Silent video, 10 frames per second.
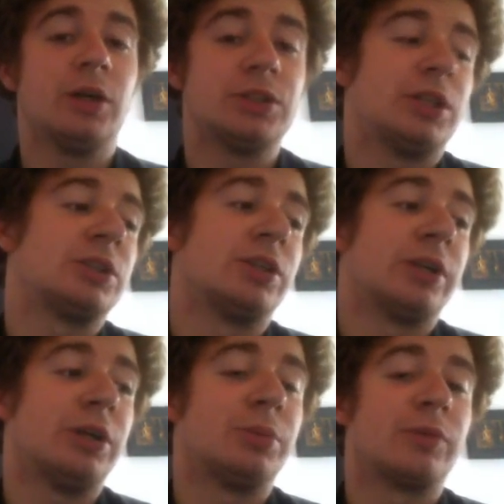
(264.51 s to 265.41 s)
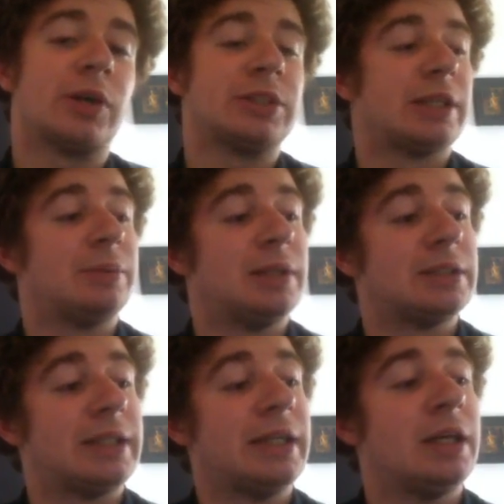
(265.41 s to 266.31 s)
Also, it's got the normal ride chain
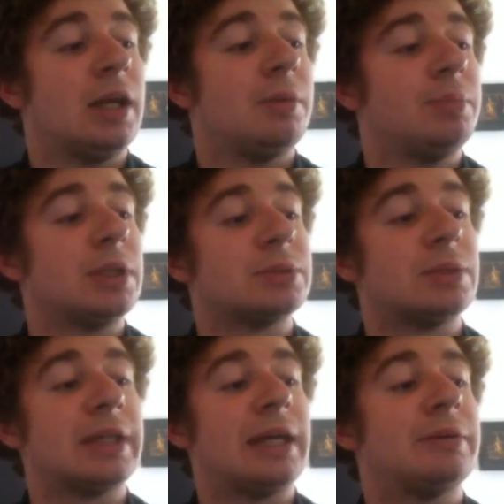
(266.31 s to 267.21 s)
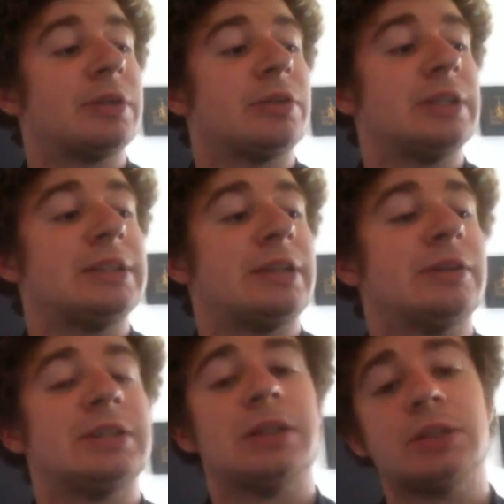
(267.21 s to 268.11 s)
ability, plus 1k when the grade 0
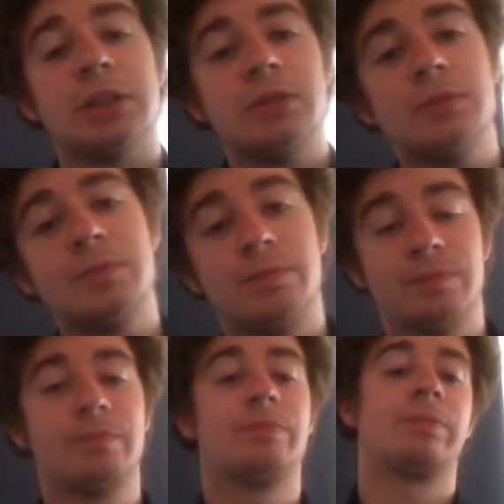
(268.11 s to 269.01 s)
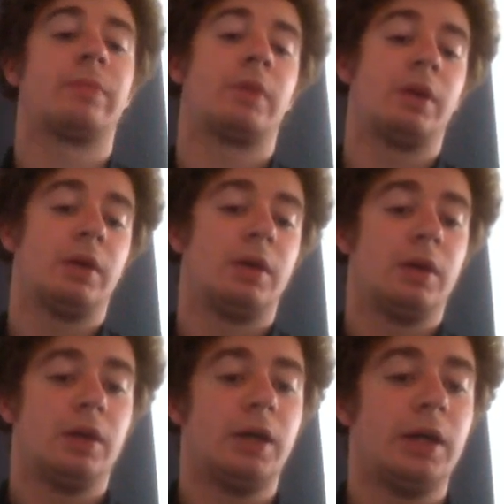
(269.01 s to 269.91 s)
is in the soul.
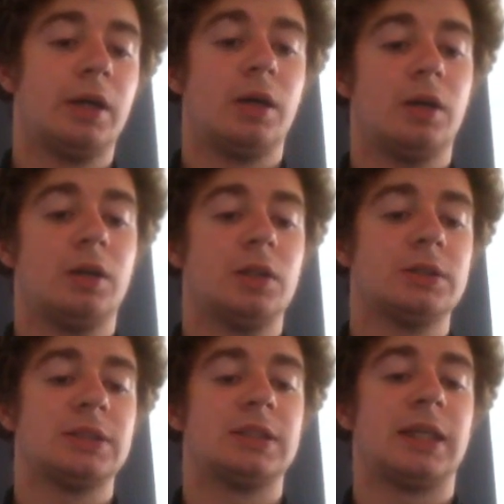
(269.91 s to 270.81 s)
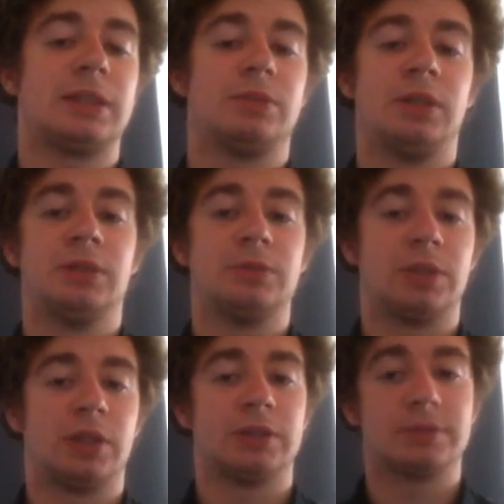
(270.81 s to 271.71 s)
Alright, on to the next one. We
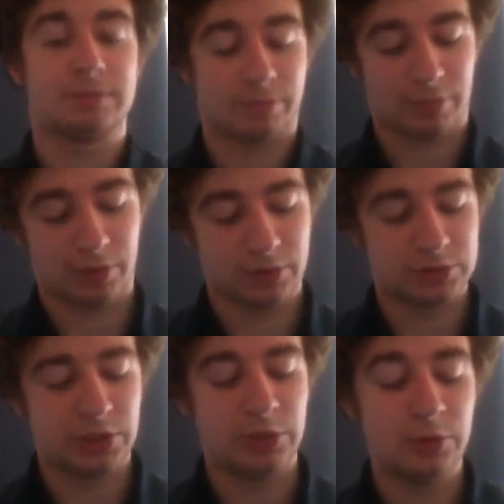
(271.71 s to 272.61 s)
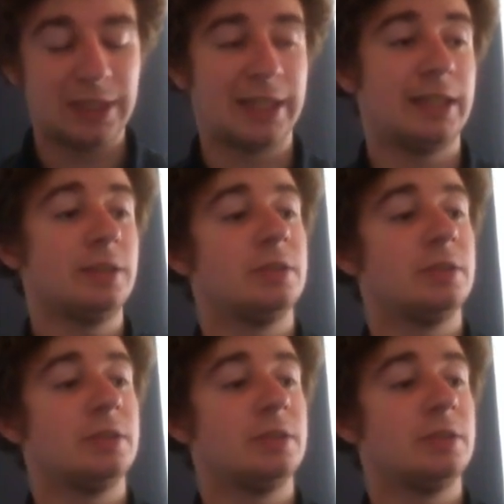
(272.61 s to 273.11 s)
got 2 Lien.